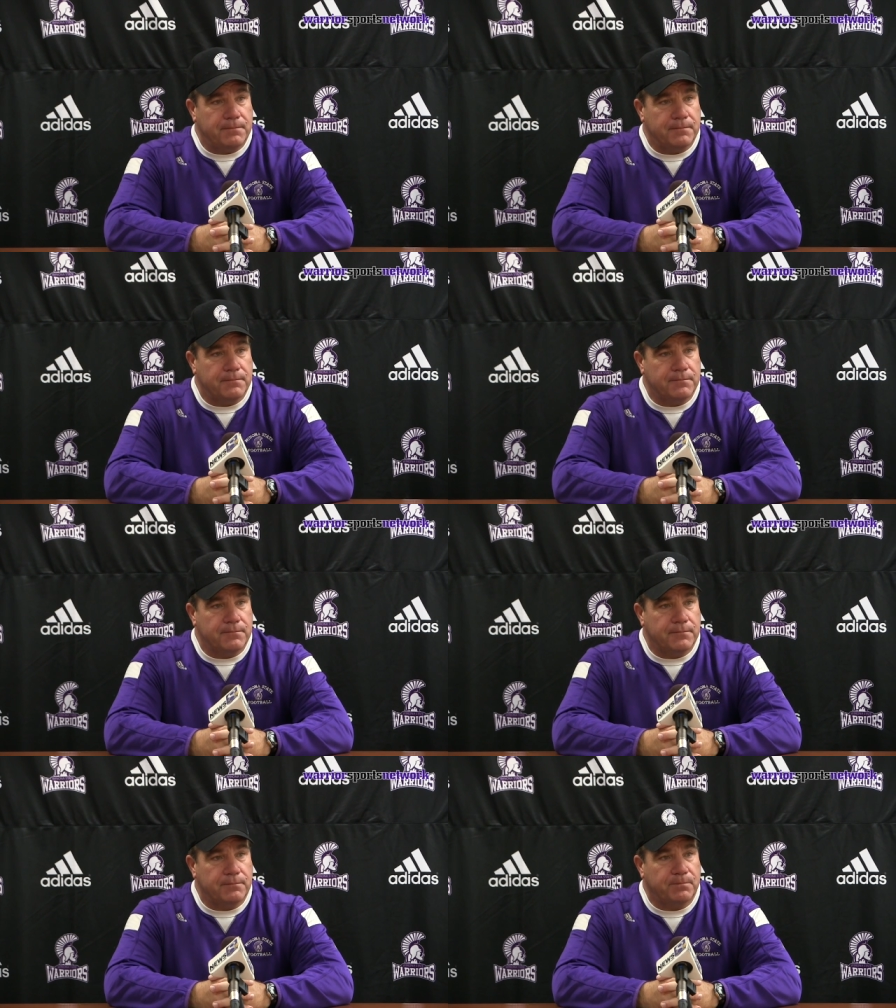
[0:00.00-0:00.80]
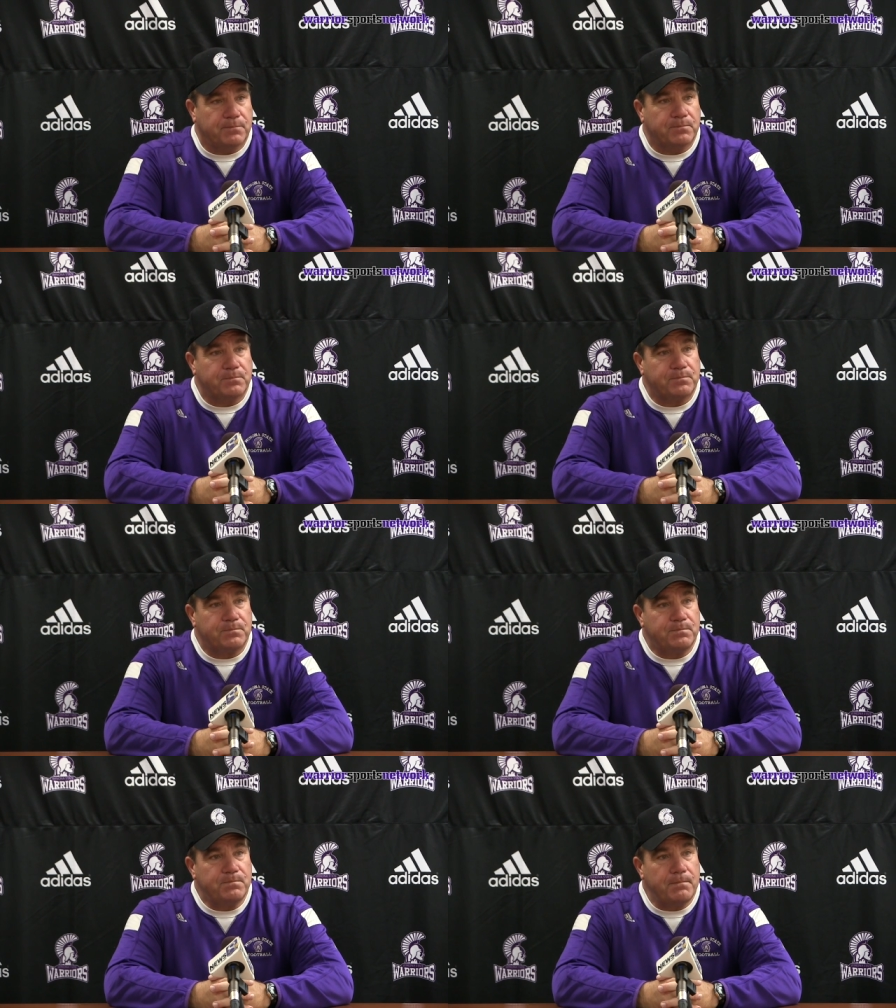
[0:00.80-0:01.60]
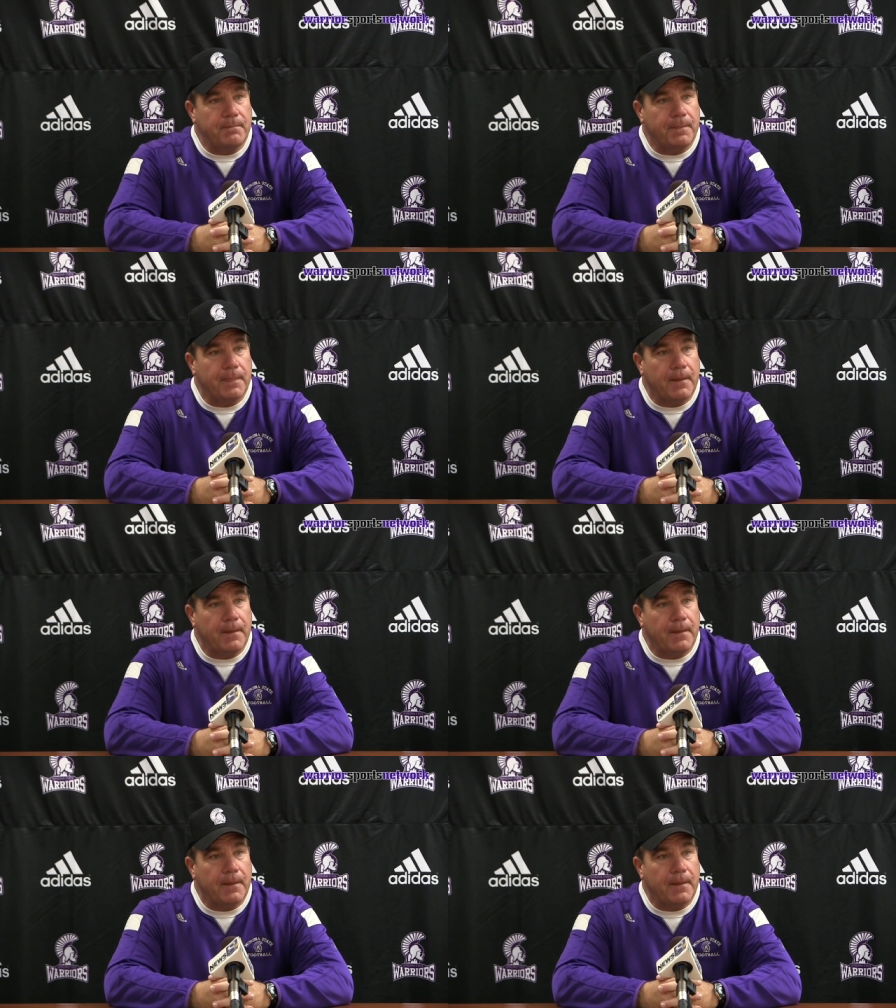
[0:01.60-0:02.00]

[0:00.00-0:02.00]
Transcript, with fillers: Anything about this particular game you would